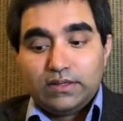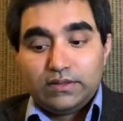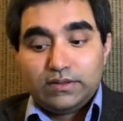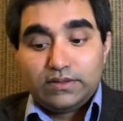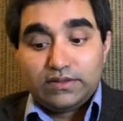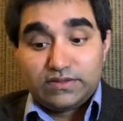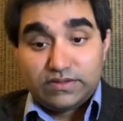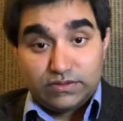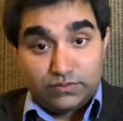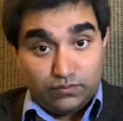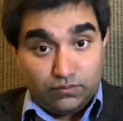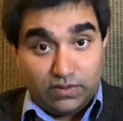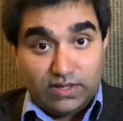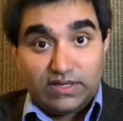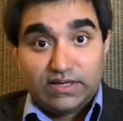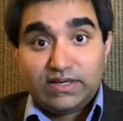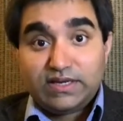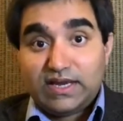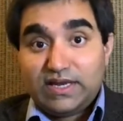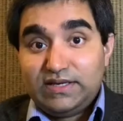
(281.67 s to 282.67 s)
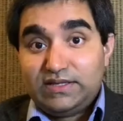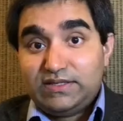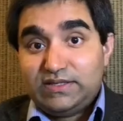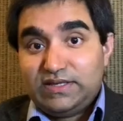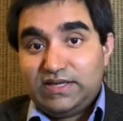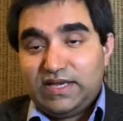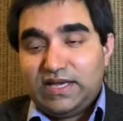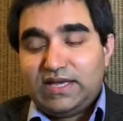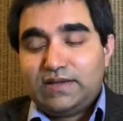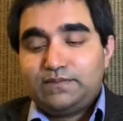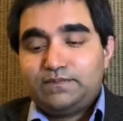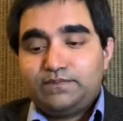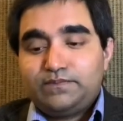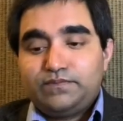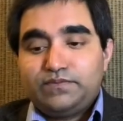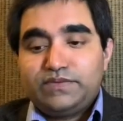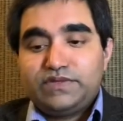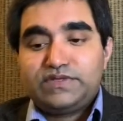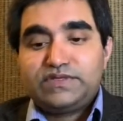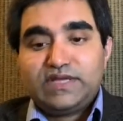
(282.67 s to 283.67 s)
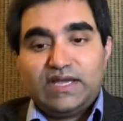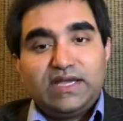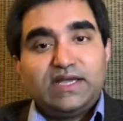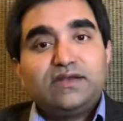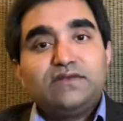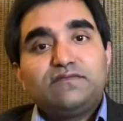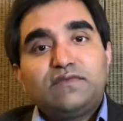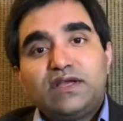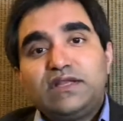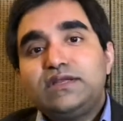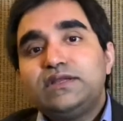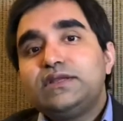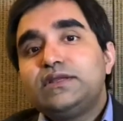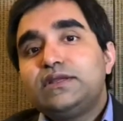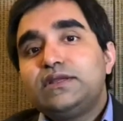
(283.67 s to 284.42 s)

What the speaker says: This is one criteria. The second one